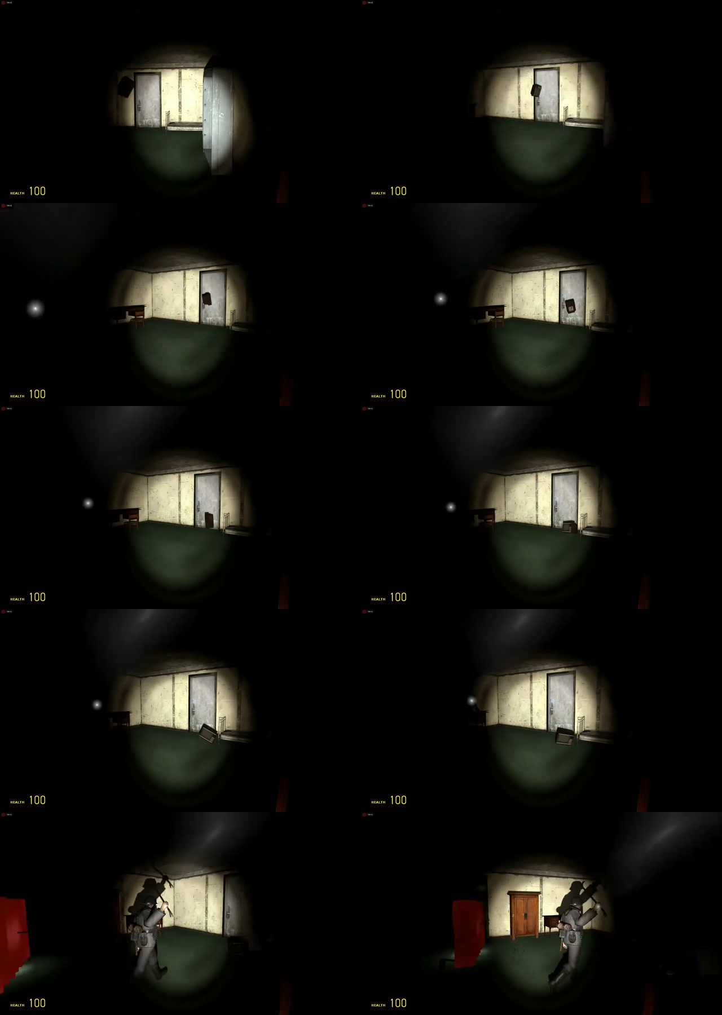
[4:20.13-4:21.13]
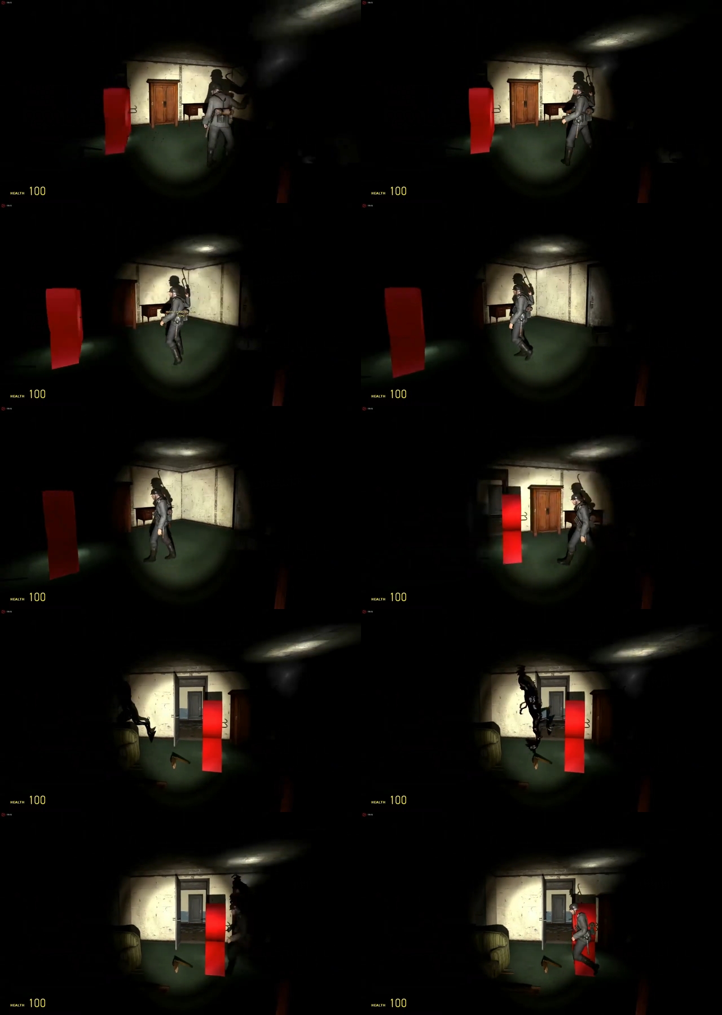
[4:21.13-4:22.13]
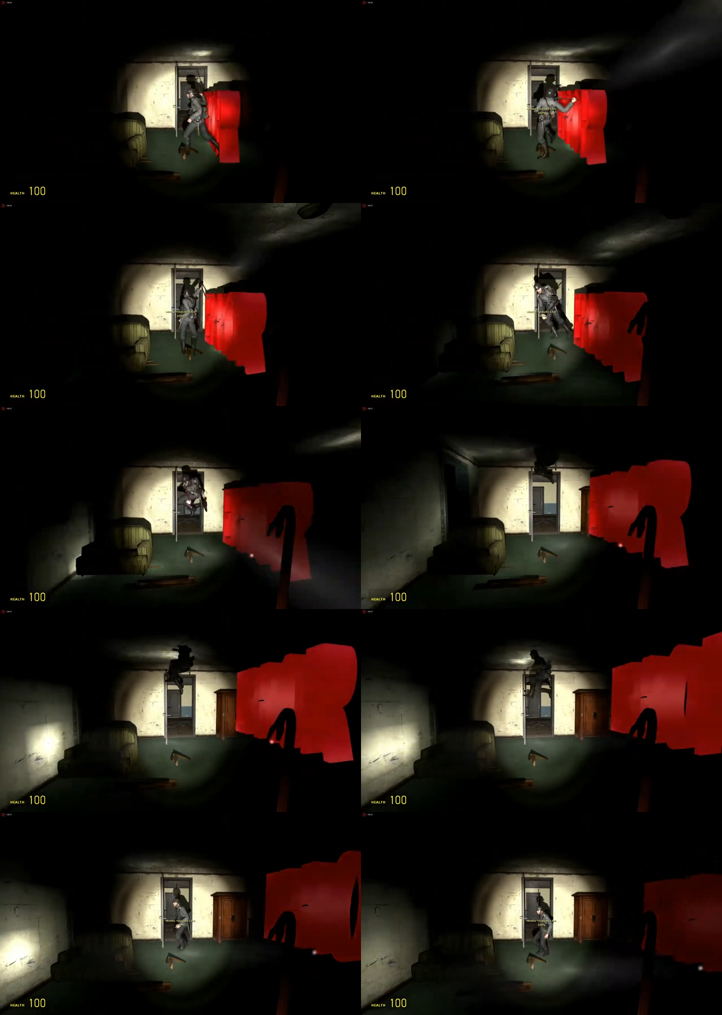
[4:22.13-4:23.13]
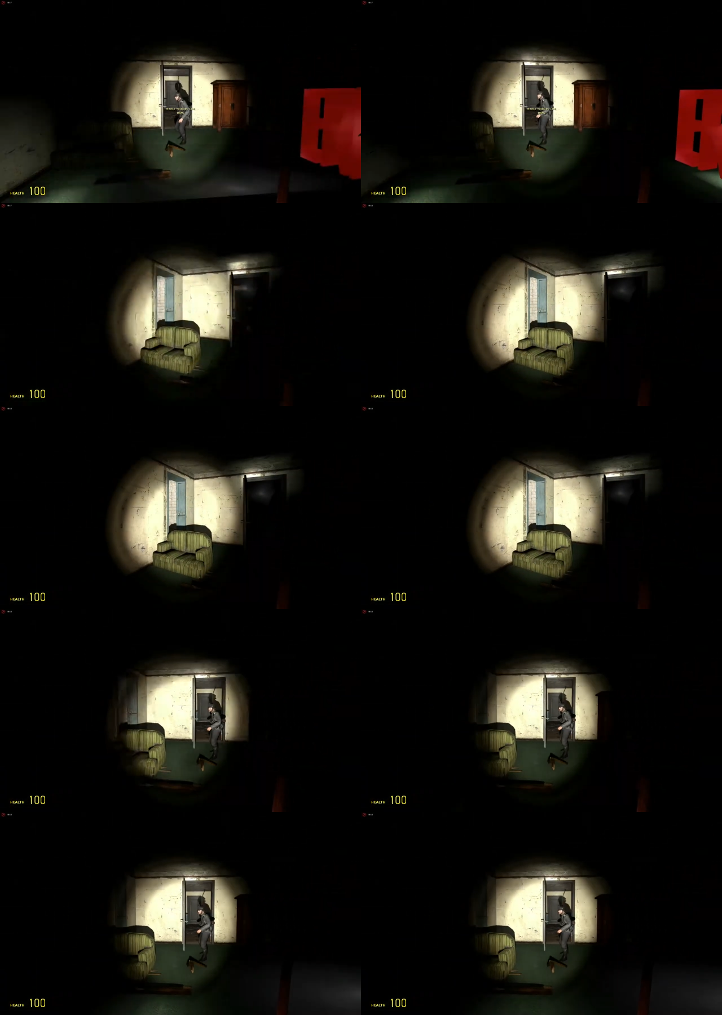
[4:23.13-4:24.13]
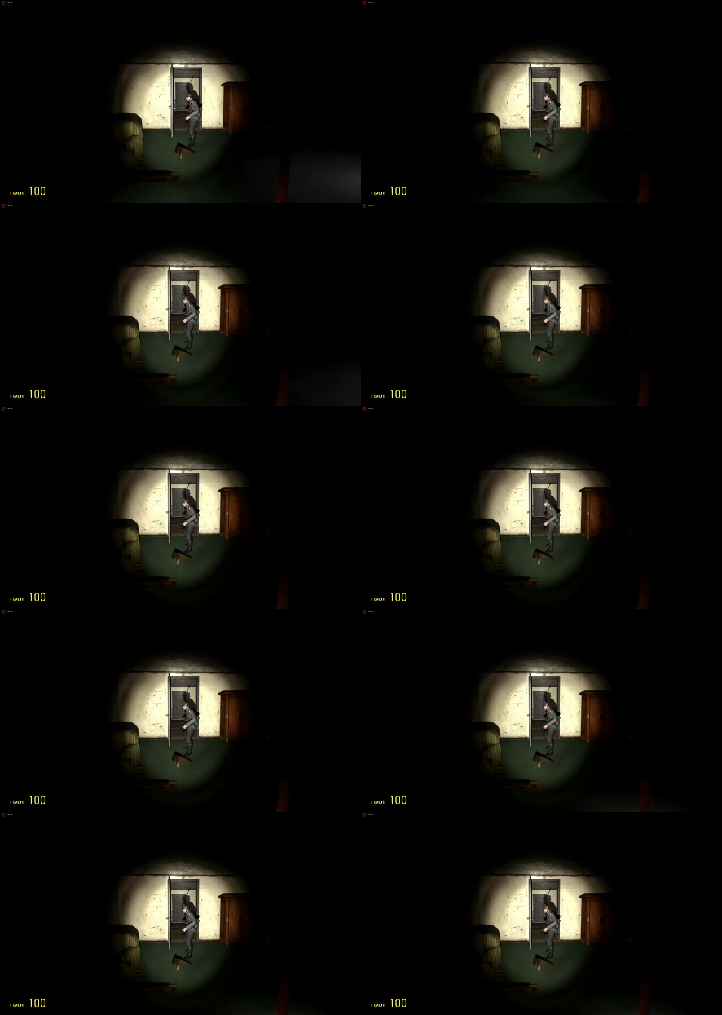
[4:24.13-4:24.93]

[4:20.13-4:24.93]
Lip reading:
Nobody's mouth can be seen.